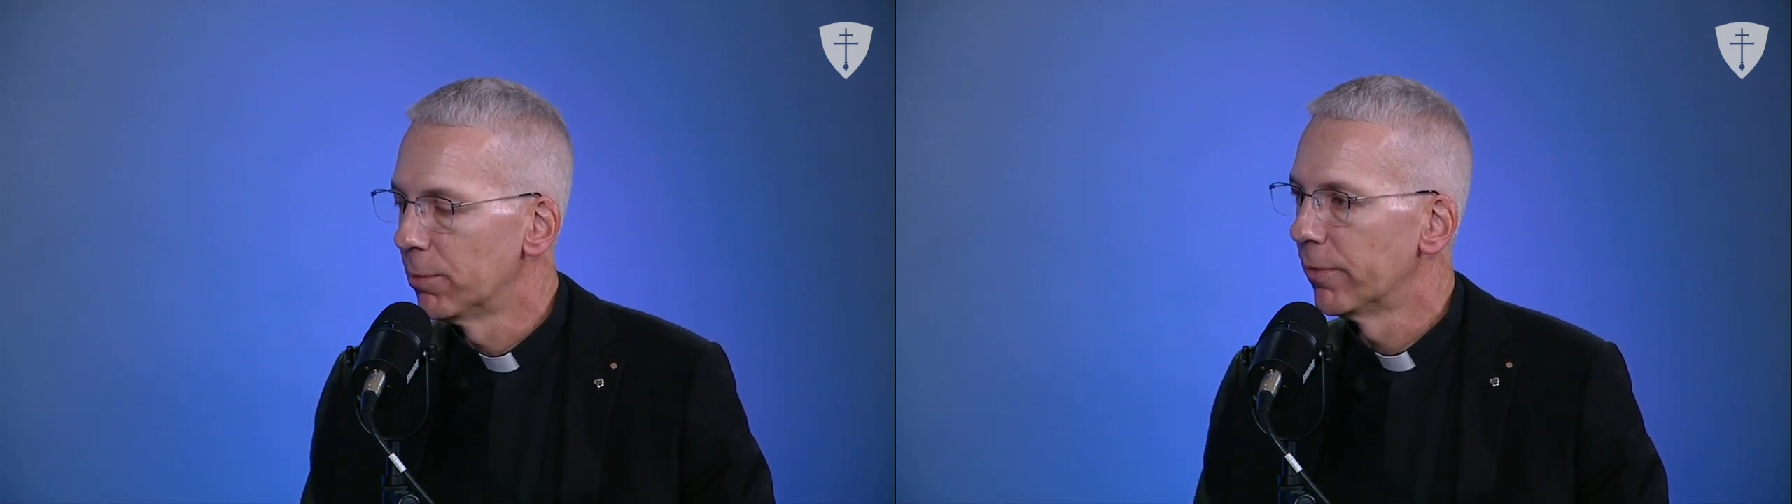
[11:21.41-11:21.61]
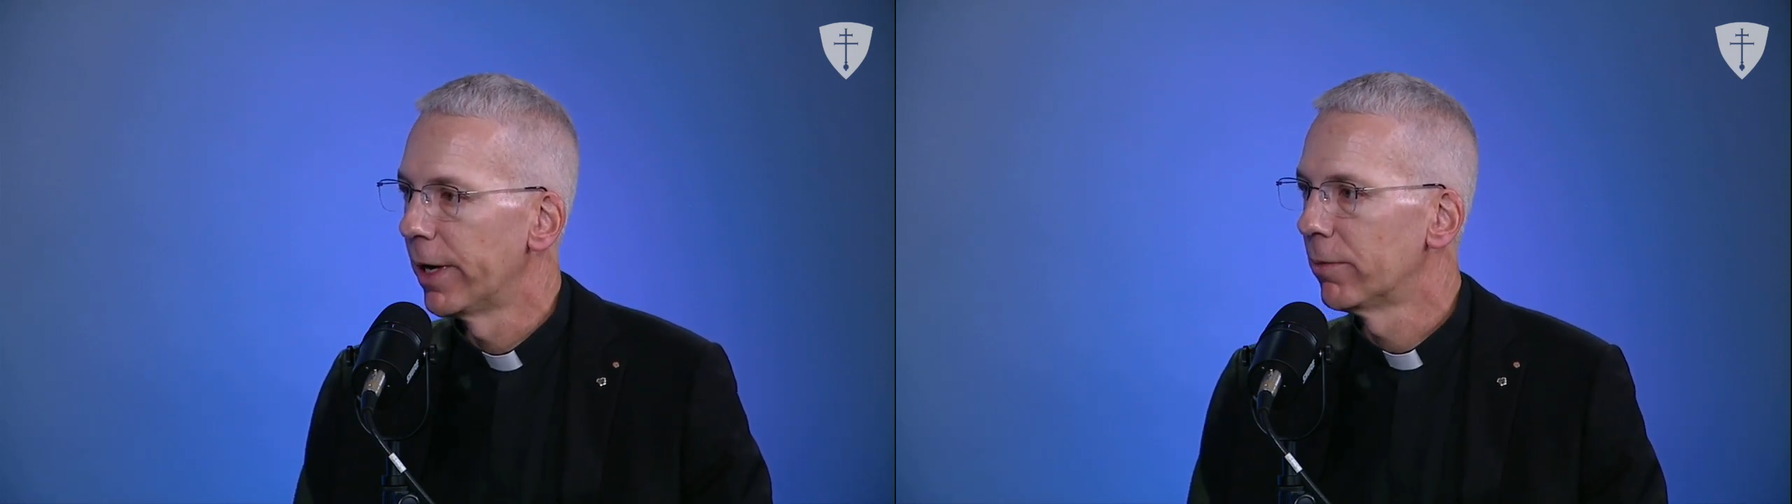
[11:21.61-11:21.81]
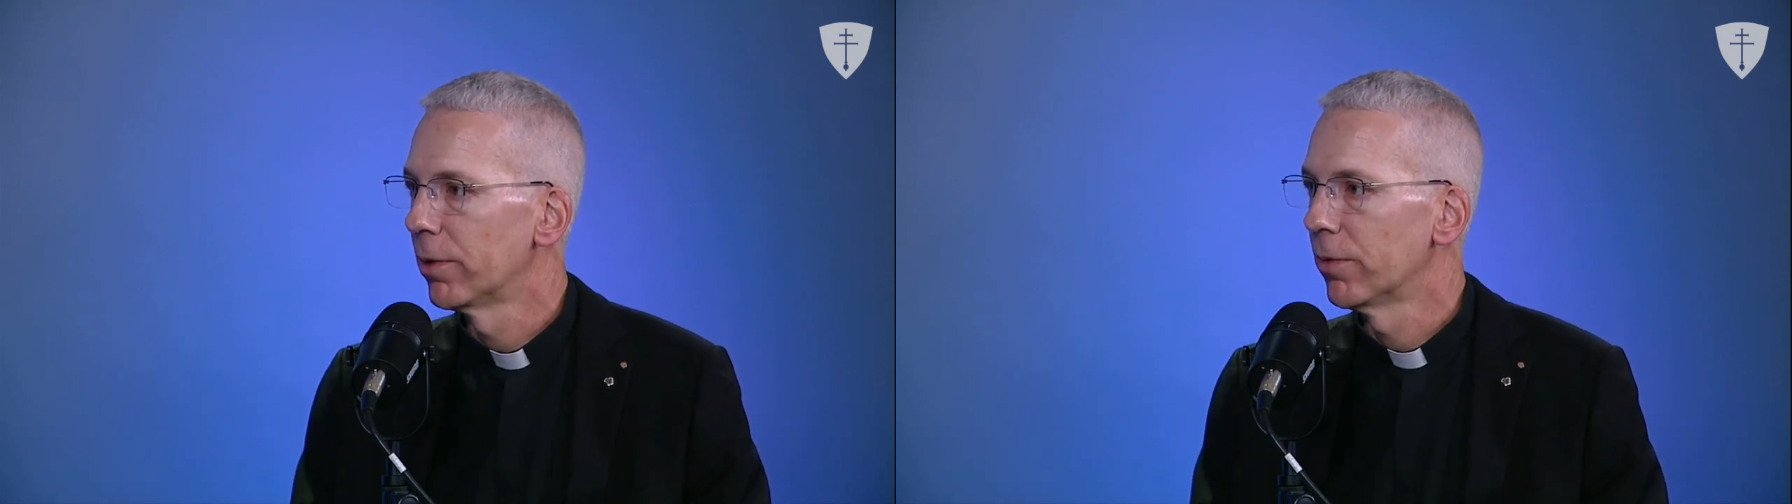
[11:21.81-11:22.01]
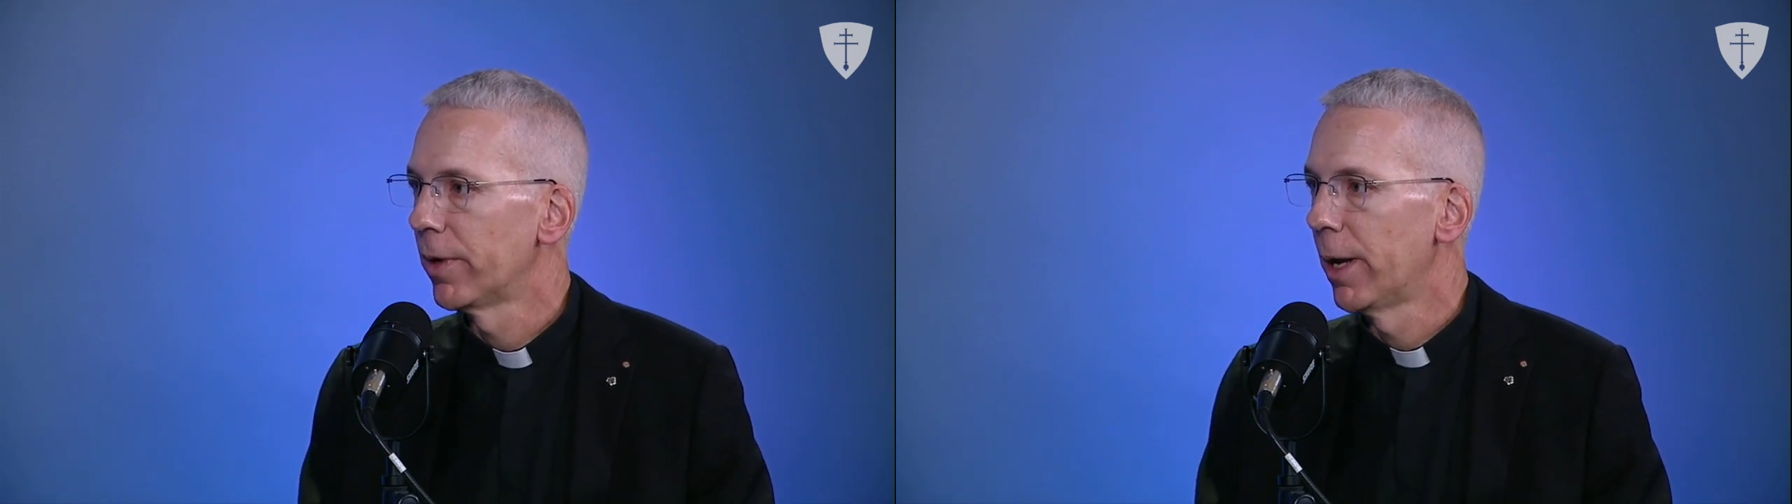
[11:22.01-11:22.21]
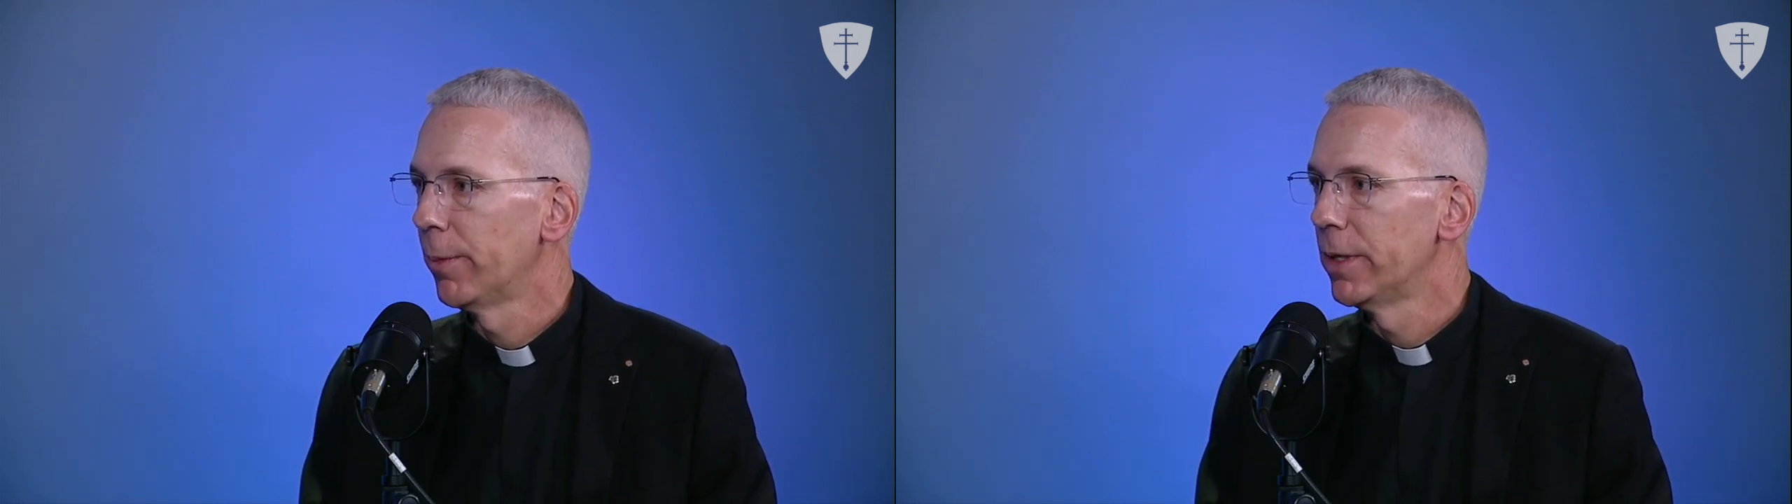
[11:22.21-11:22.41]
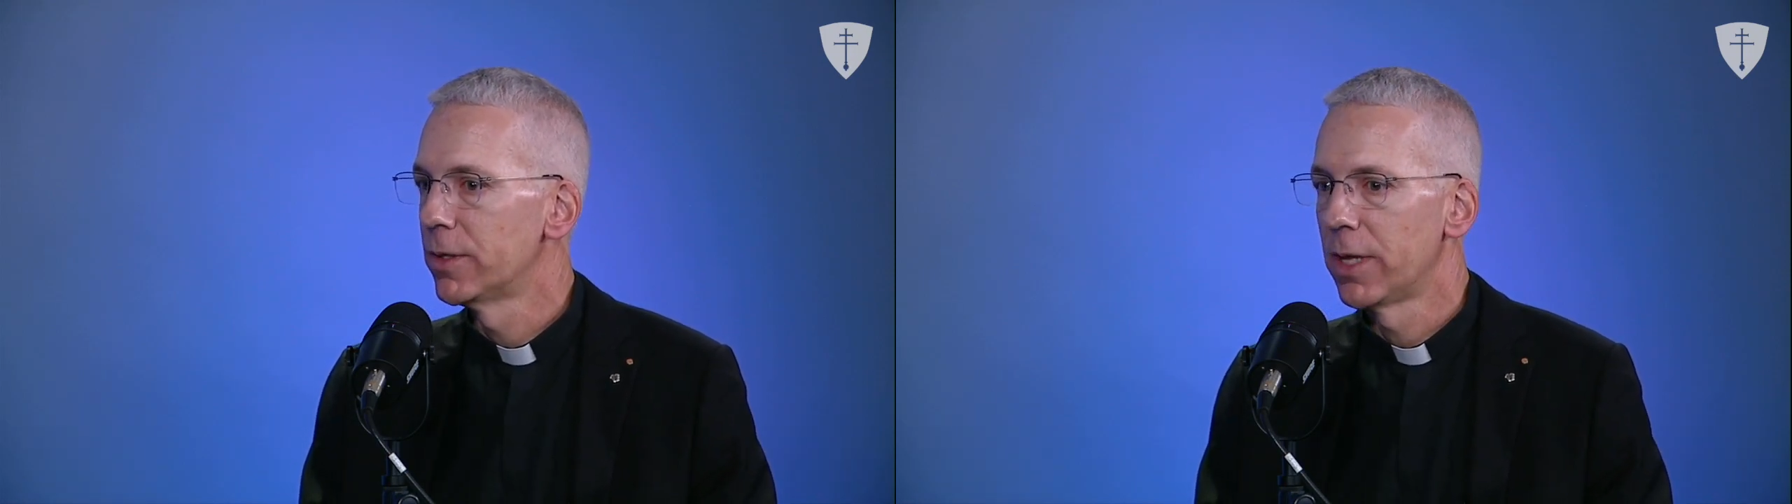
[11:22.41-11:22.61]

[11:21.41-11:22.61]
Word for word: provide for their families.